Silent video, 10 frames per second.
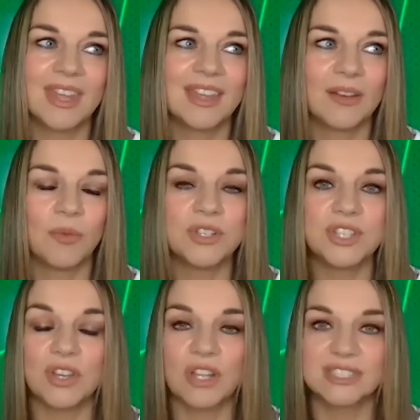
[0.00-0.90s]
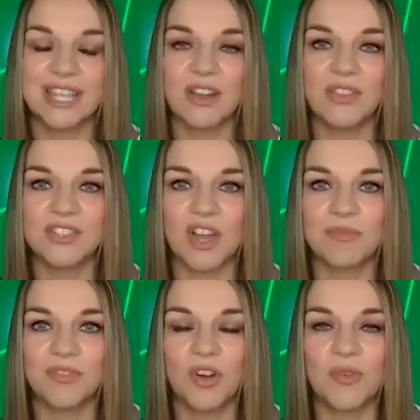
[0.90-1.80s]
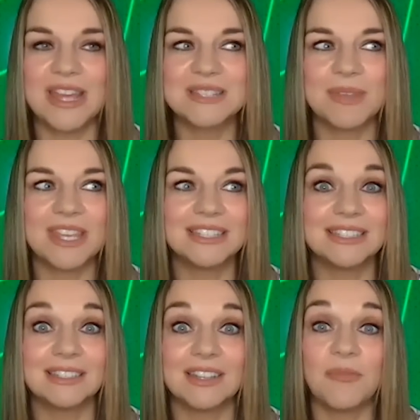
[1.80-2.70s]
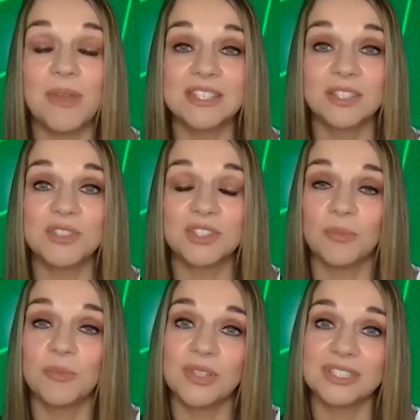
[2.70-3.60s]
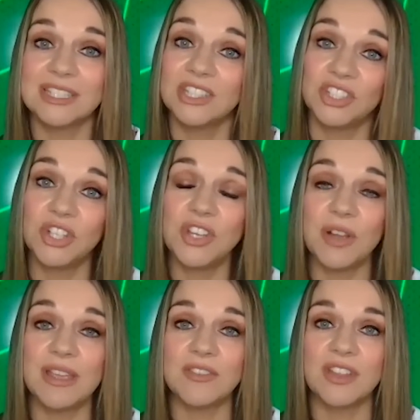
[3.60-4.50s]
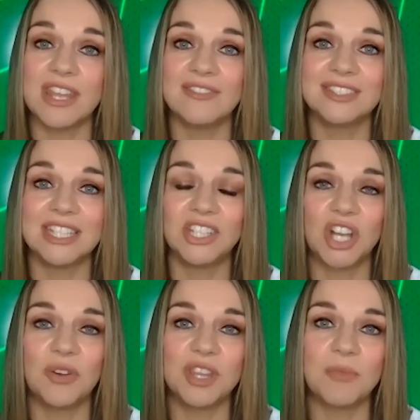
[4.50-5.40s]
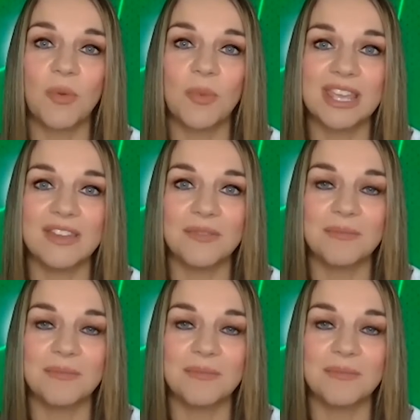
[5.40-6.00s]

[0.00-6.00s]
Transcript: What's your thoughts then on the top four race? Because there have been some stumbles in the studio, even on the FC show at the moment, given